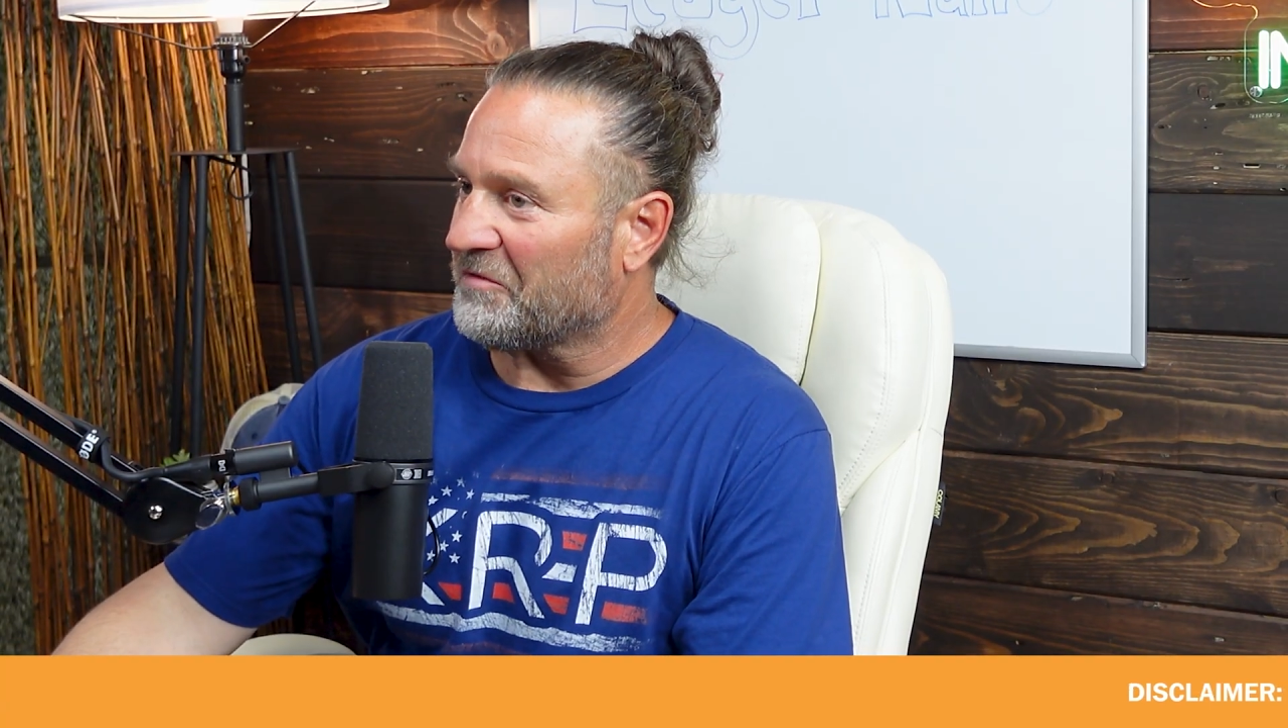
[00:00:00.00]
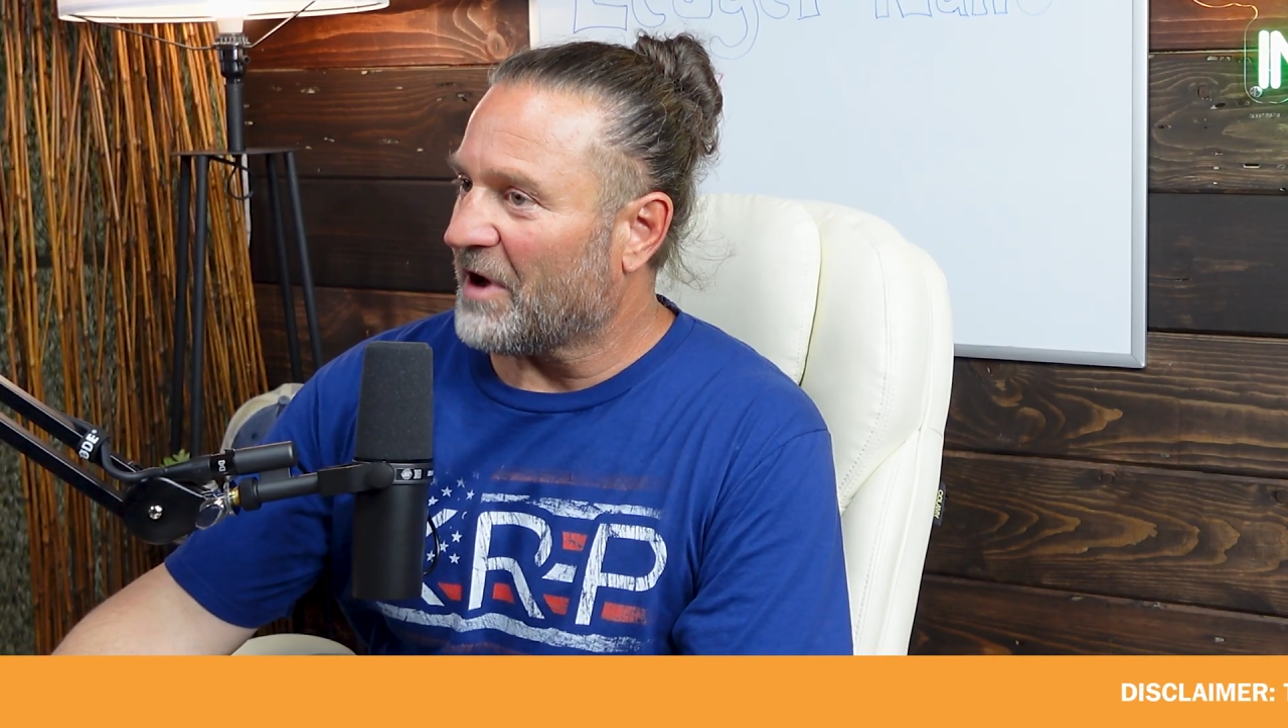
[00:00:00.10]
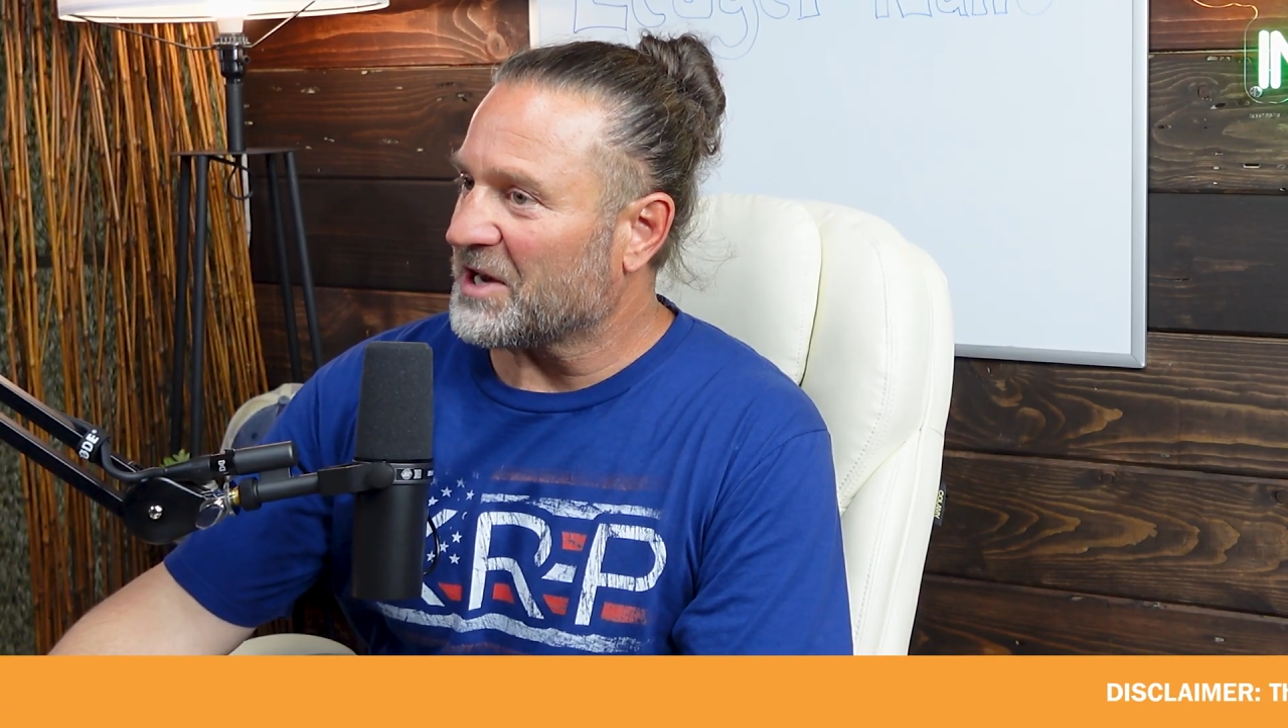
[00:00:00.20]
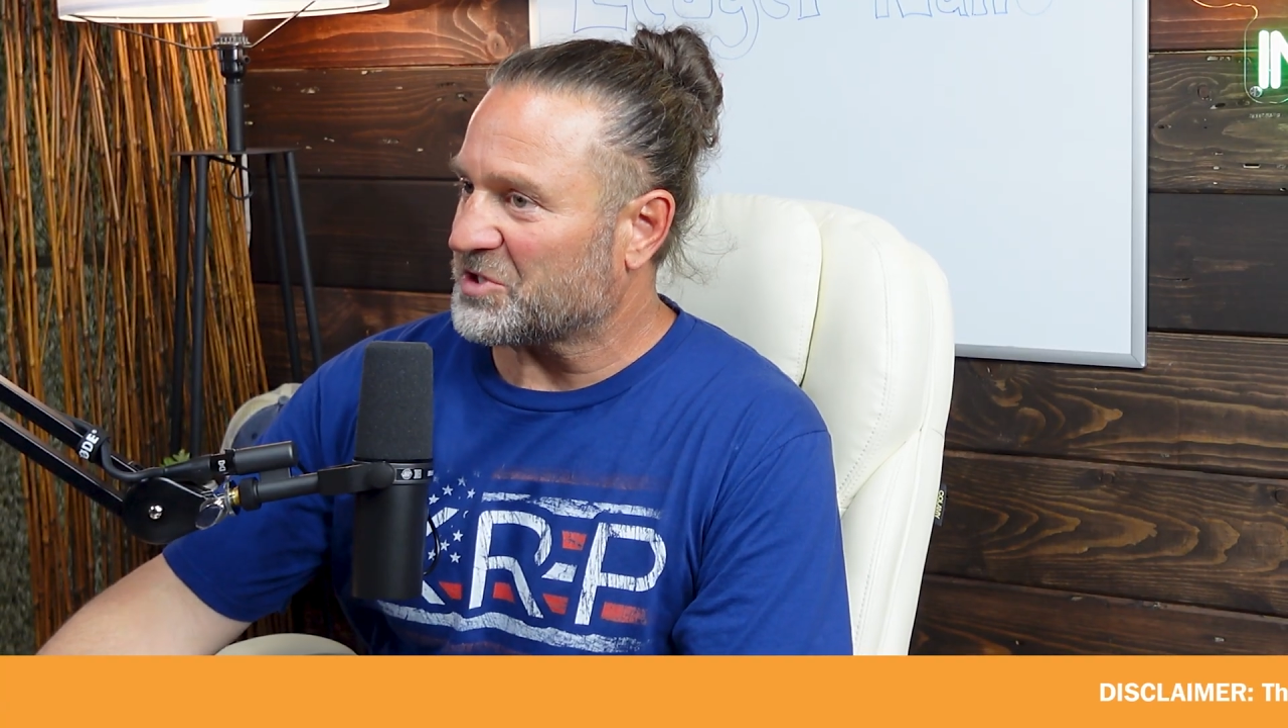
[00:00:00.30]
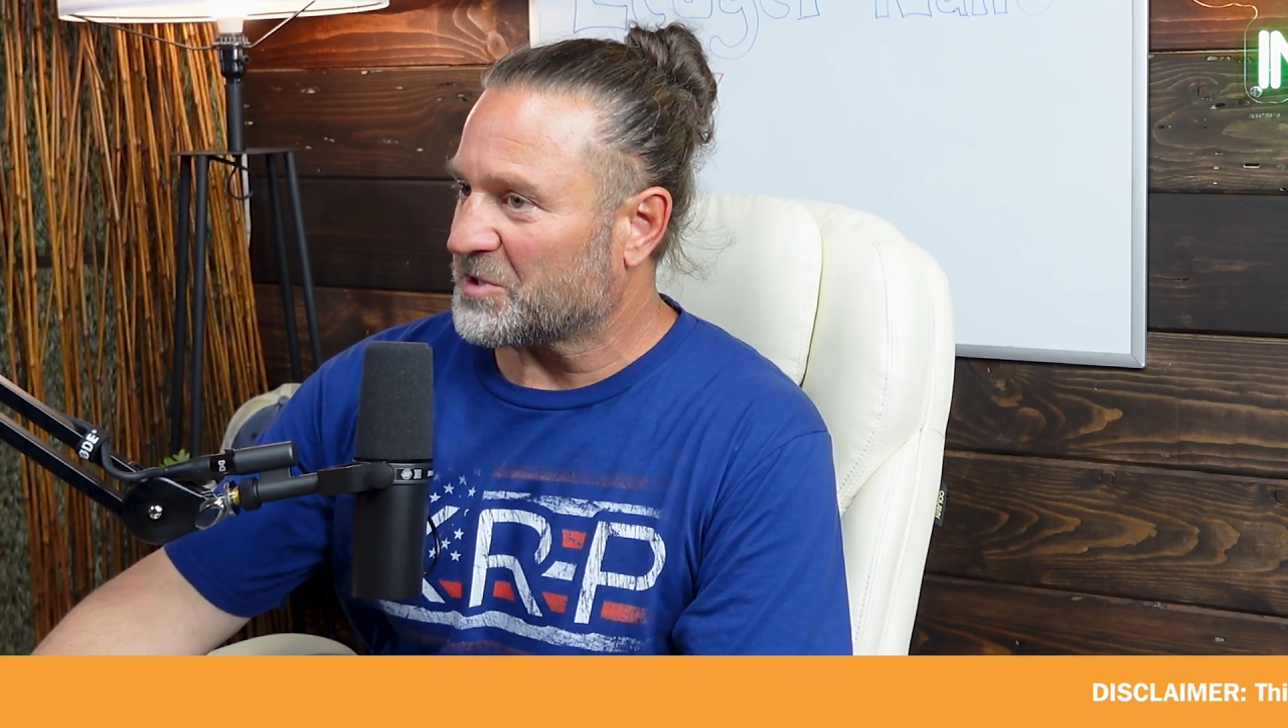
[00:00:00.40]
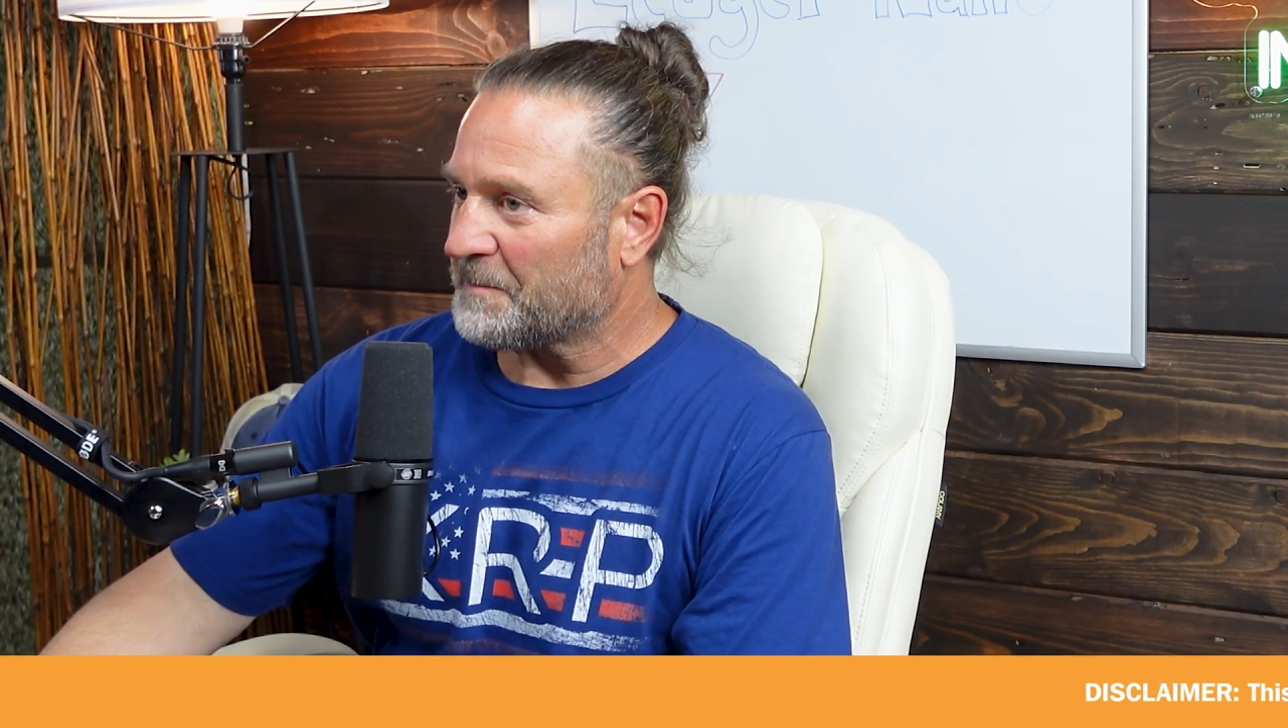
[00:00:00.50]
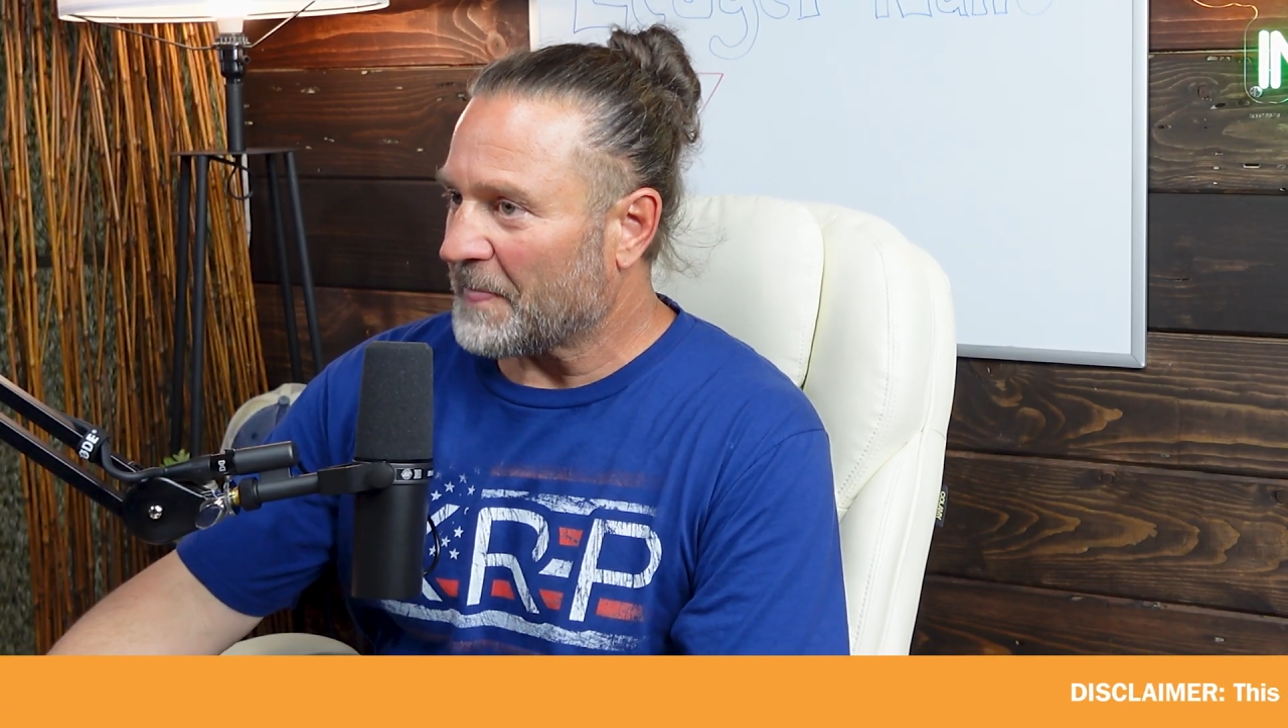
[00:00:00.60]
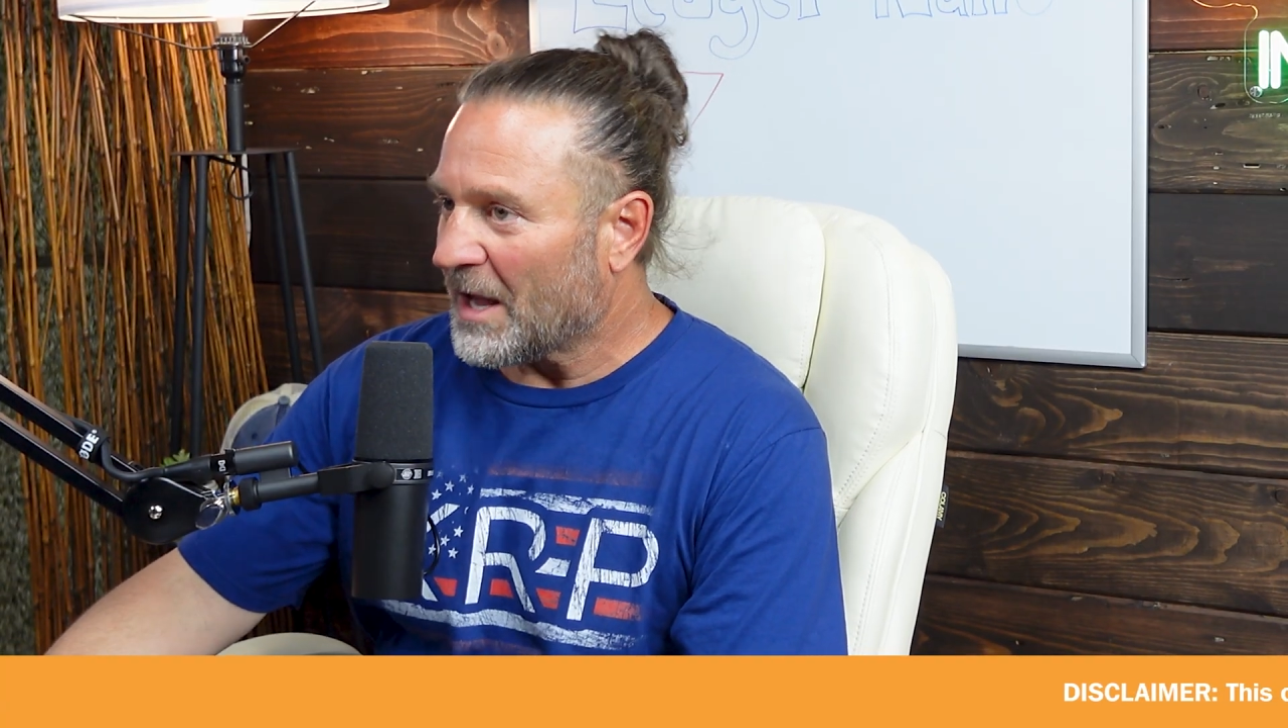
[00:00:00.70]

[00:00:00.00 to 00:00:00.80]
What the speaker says: advice.